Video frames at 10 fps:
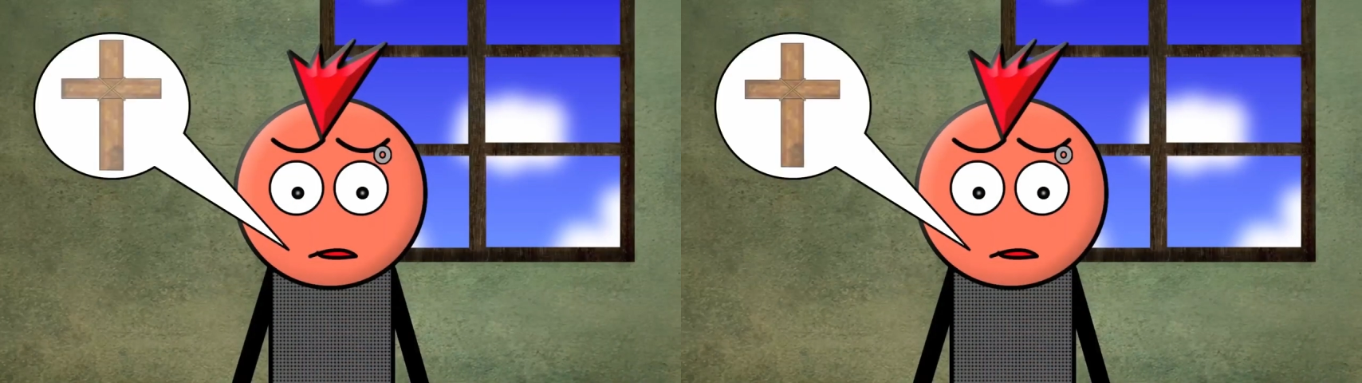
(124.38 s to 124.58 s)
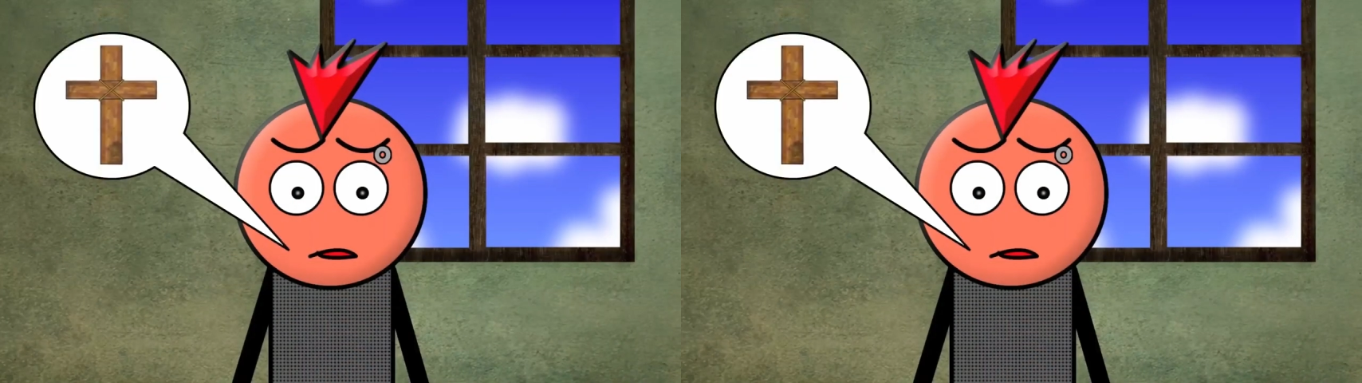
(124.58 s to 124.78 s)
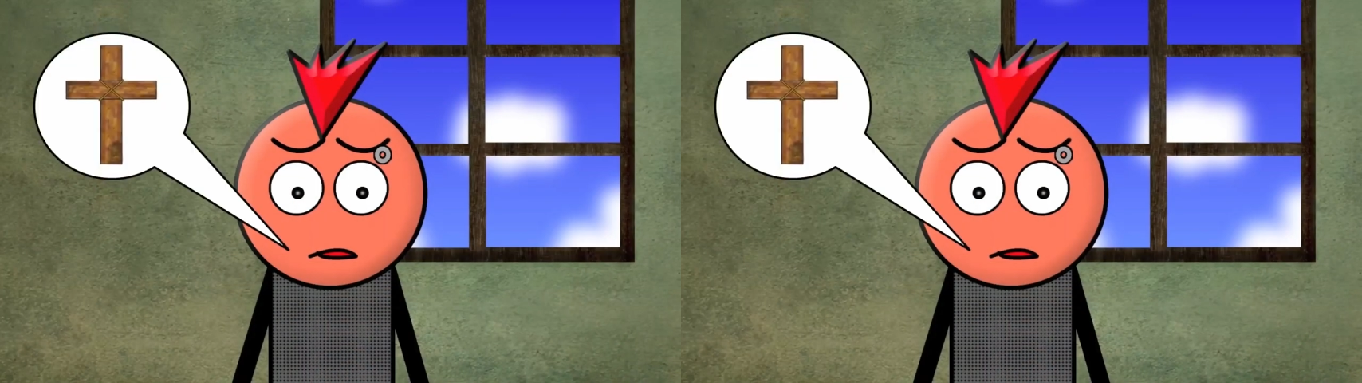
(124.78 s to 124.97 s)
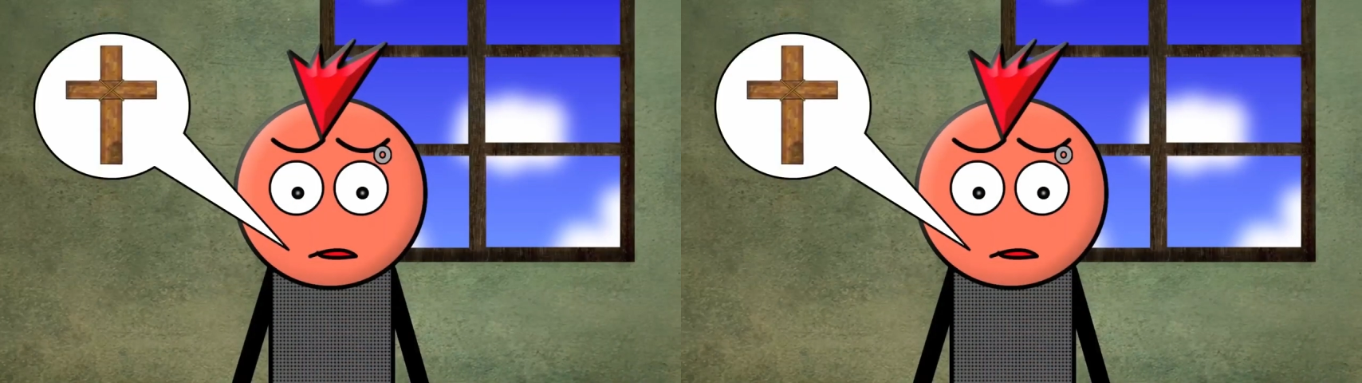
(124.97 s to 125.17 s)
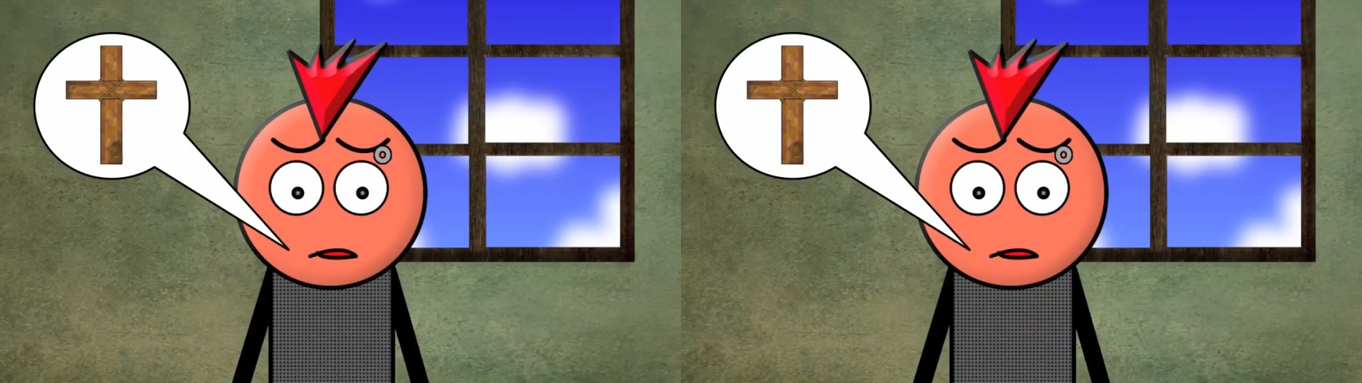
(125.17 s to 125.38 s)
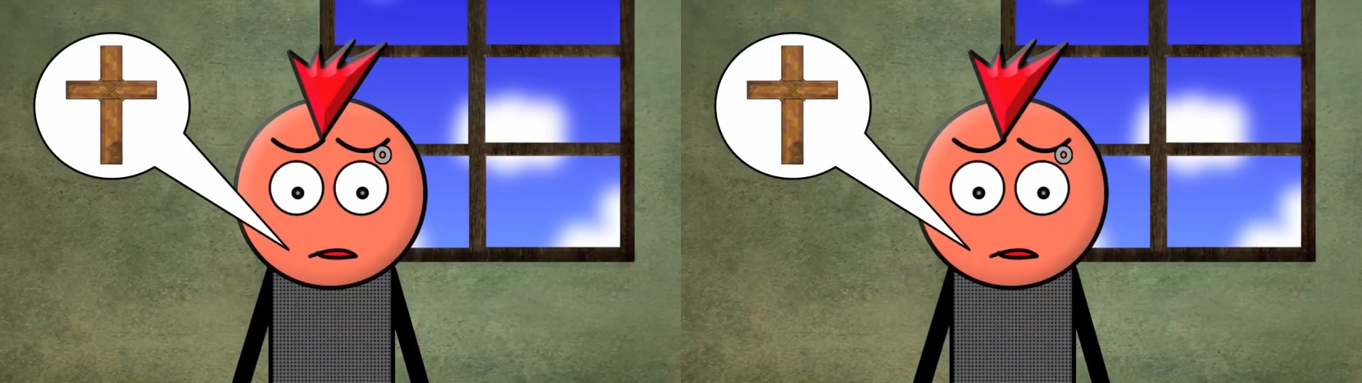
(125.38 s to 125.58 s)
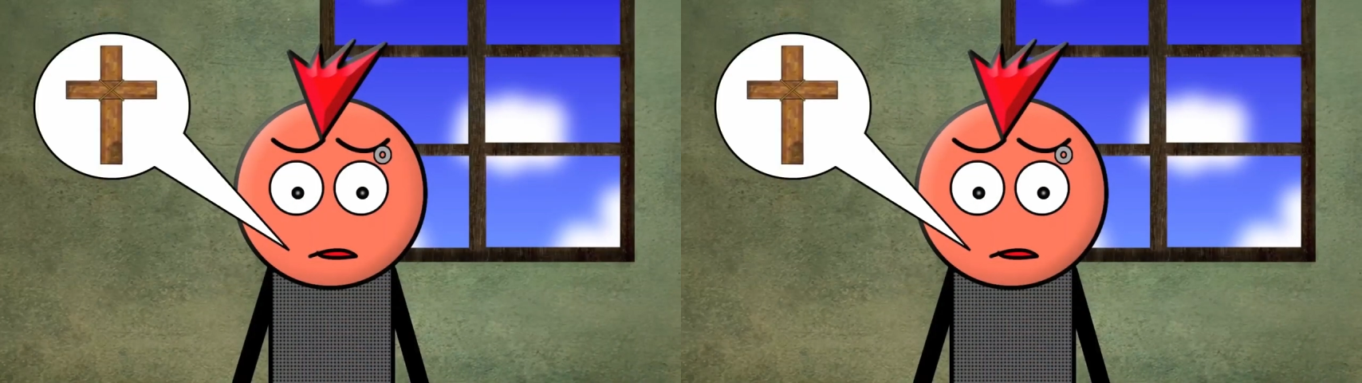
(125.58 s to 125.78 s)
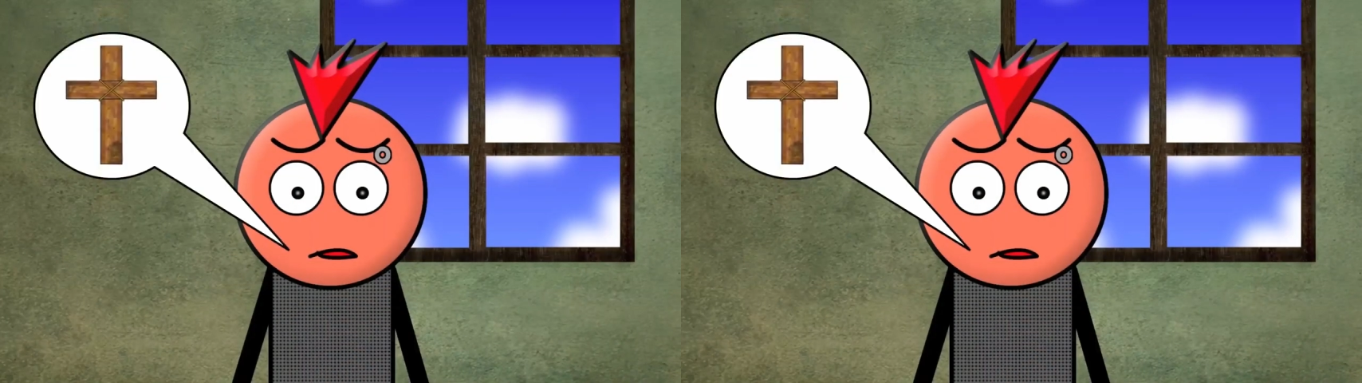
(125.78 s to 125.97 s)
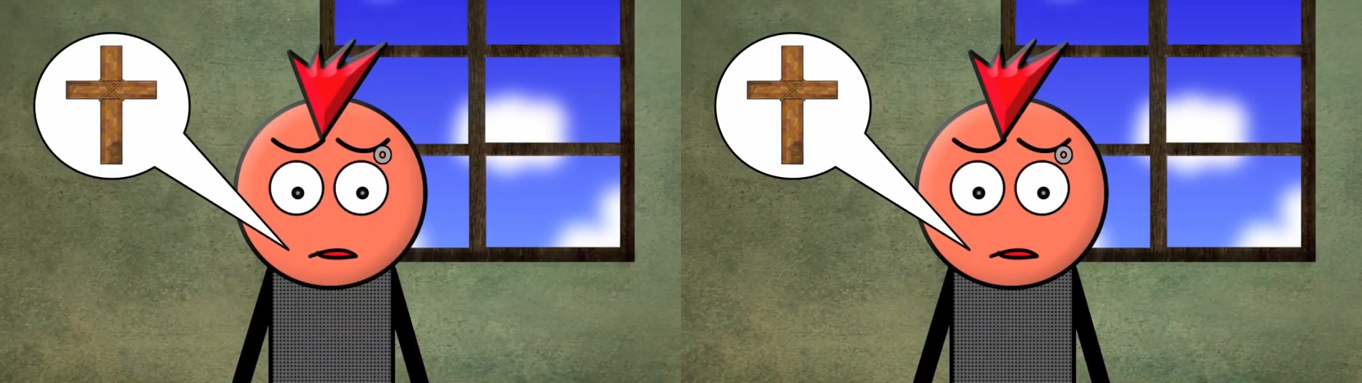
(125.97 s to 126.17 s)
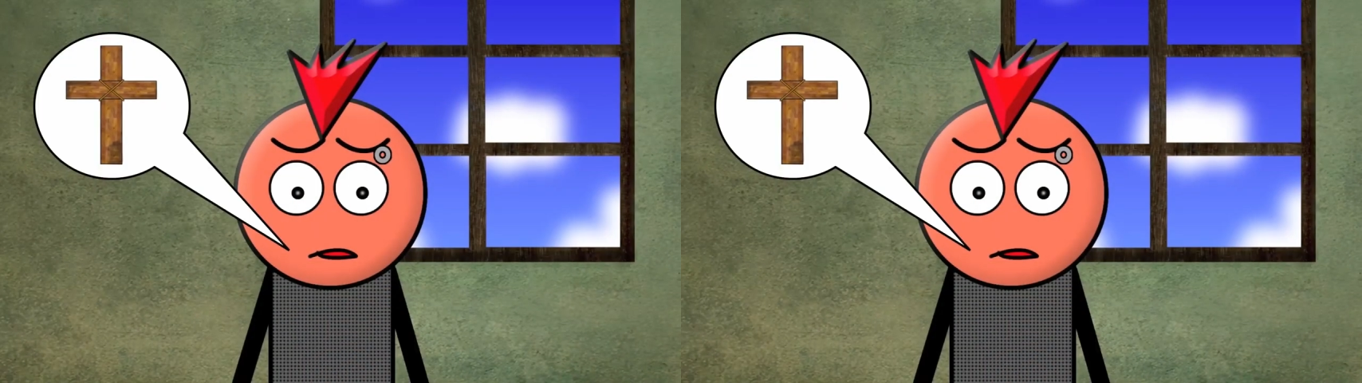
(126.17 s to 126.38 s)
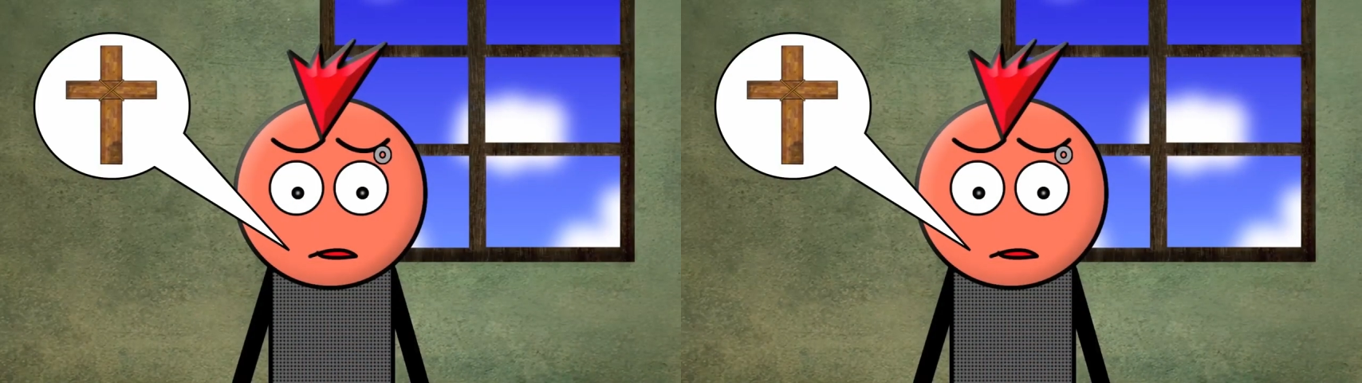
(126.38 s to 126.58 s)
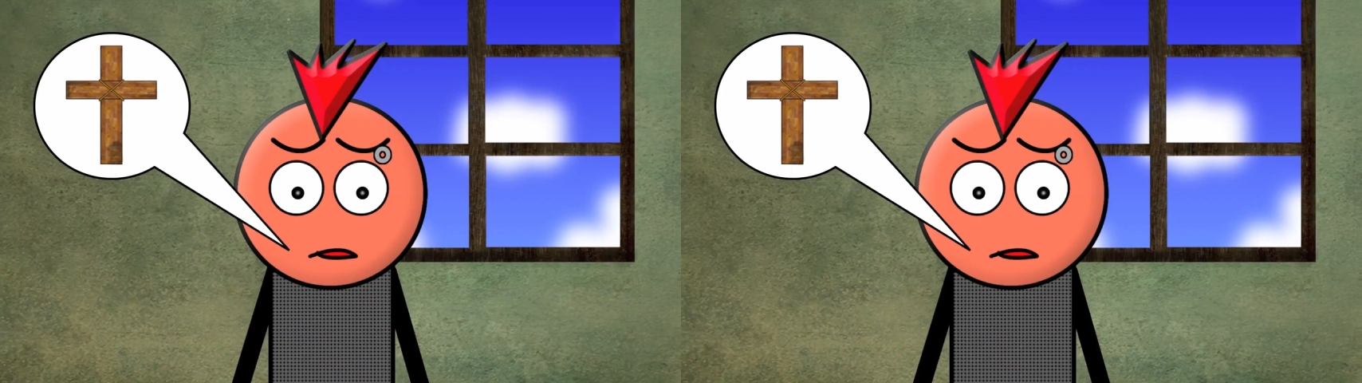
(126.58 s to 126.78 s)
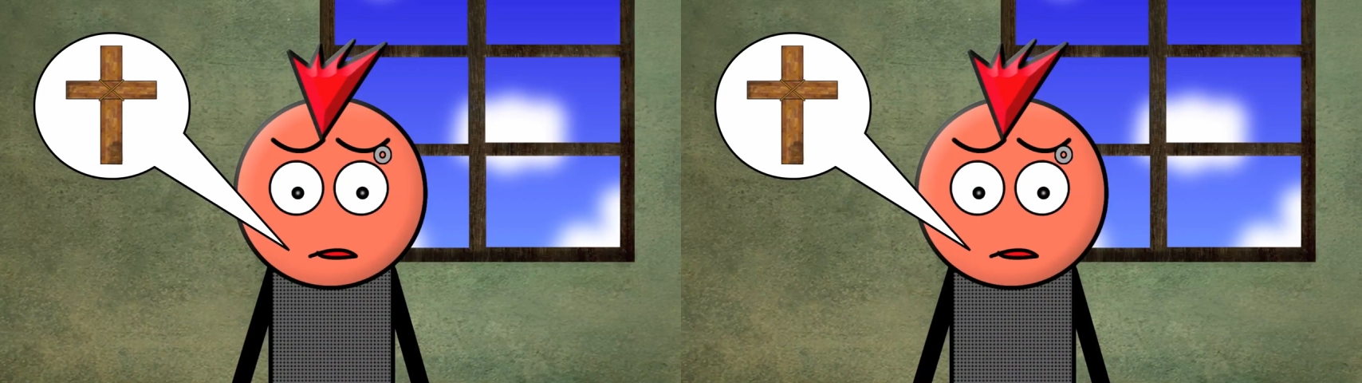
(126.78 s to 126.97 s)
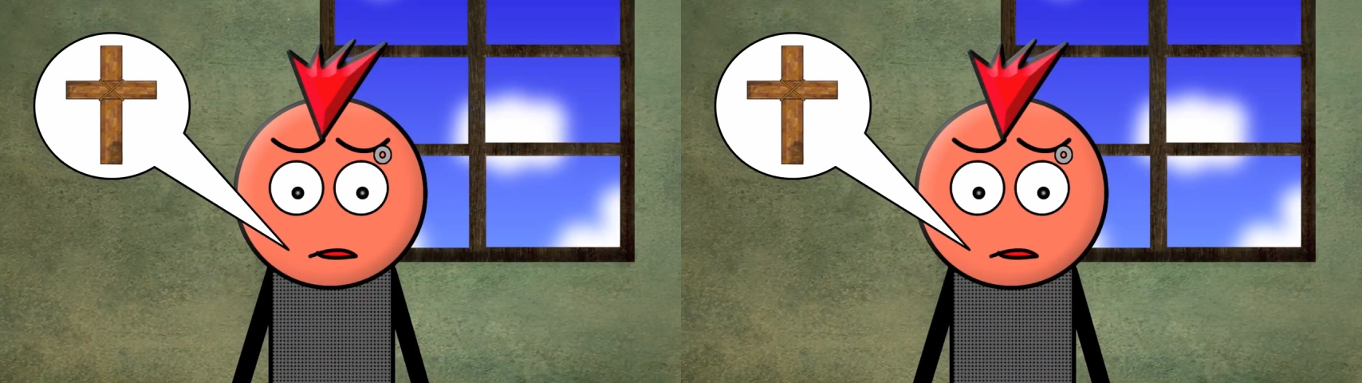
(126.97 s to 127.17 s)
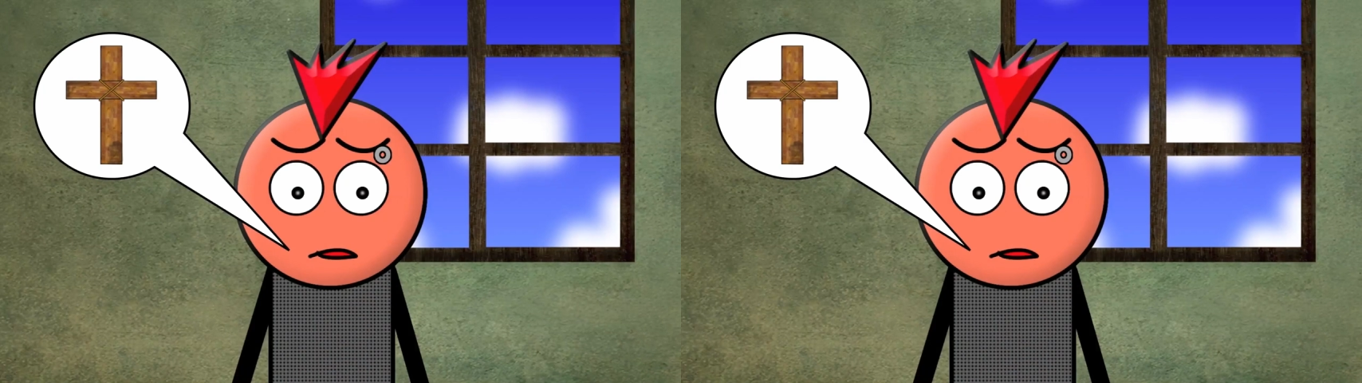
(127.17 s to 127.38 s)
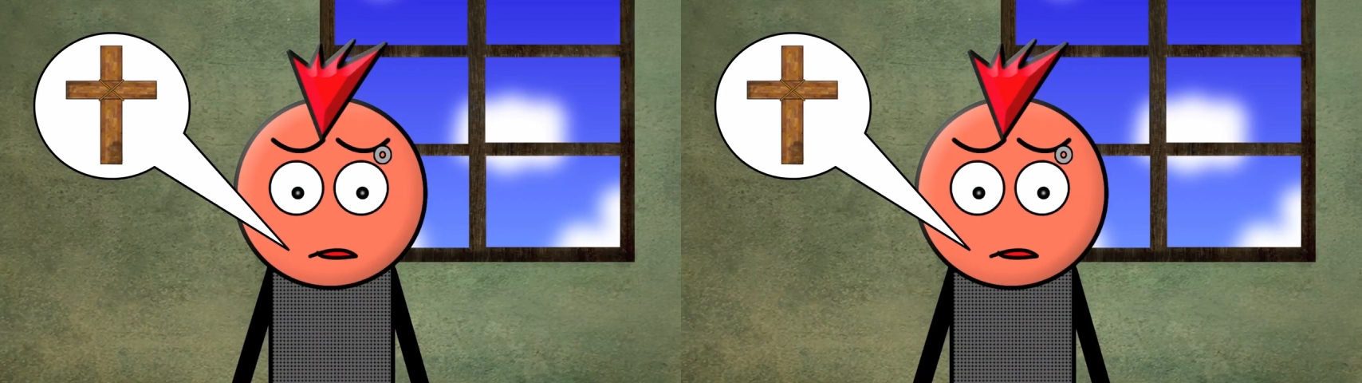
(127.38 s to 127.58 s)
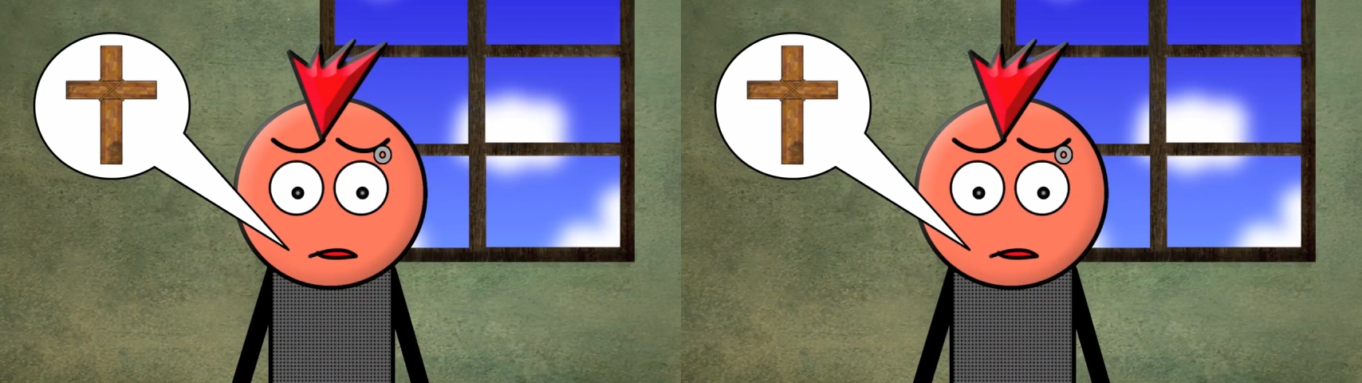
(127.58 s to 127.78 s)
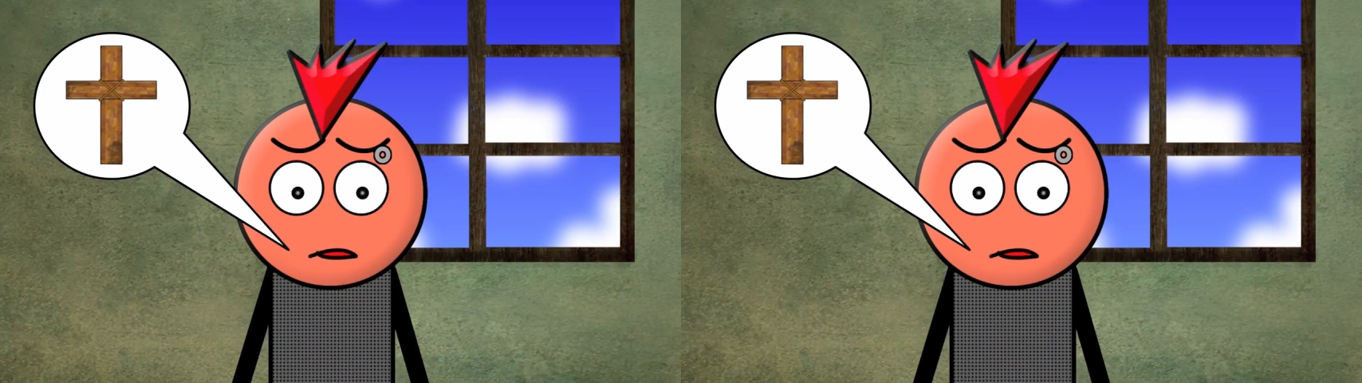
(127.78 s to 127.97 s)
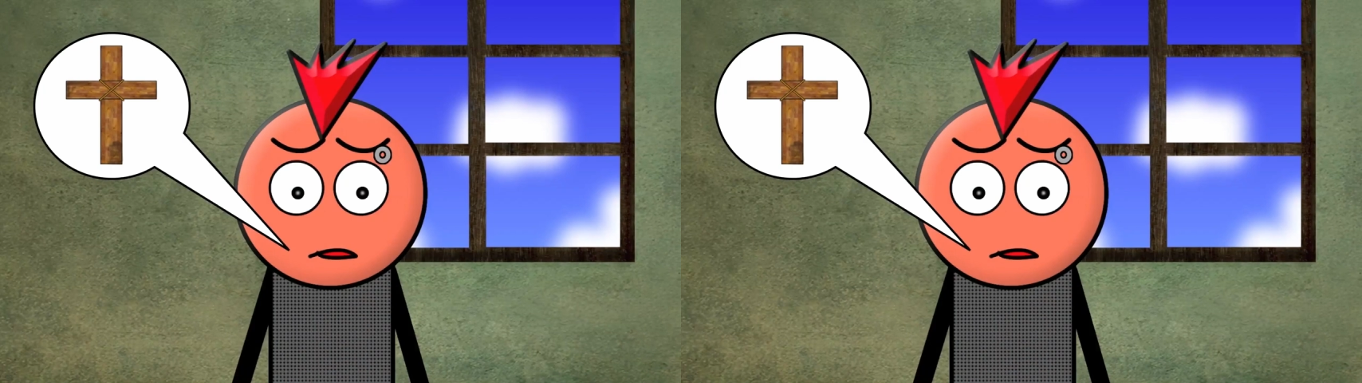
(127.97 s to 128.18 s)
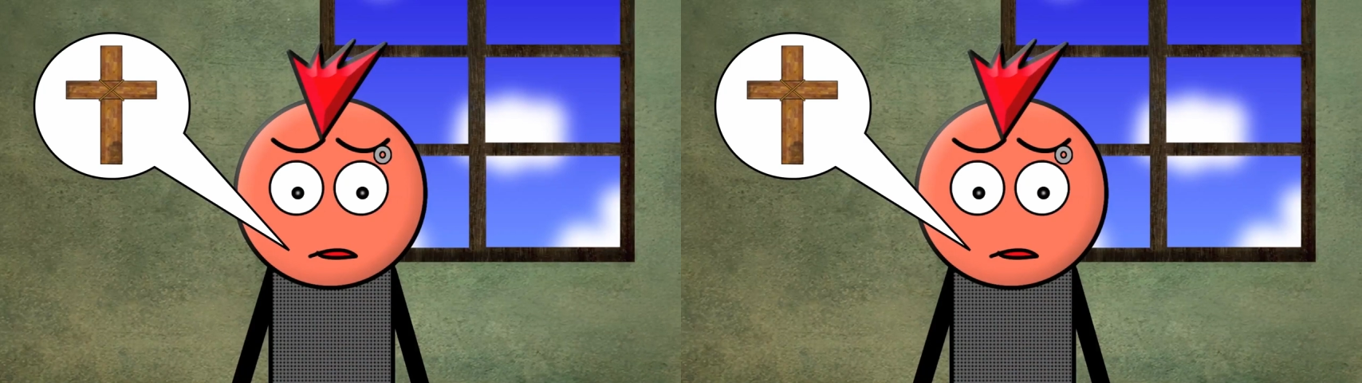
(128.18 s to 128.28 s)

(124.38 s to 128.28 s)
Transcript: [unreadable: no face in view]